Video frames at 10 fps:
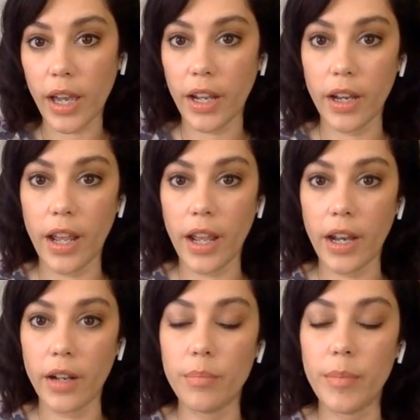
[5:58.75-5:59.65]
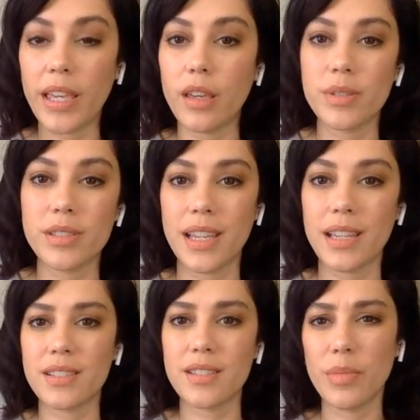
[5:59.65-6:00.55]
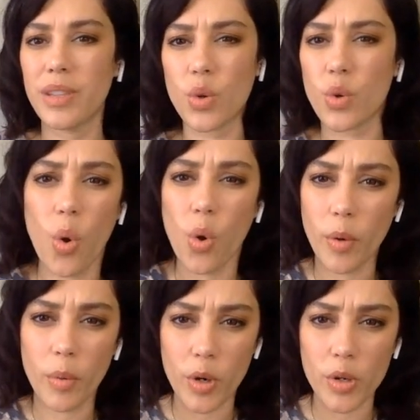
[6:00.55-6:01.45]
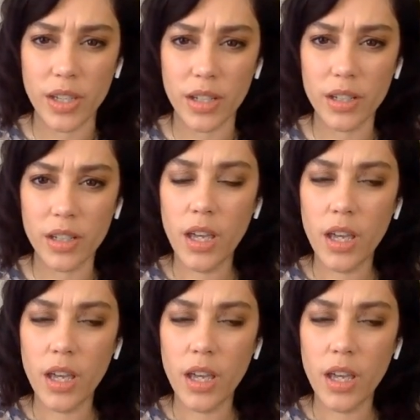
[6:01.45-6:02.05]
And making a mistake doesn't mean that you're a horrible person.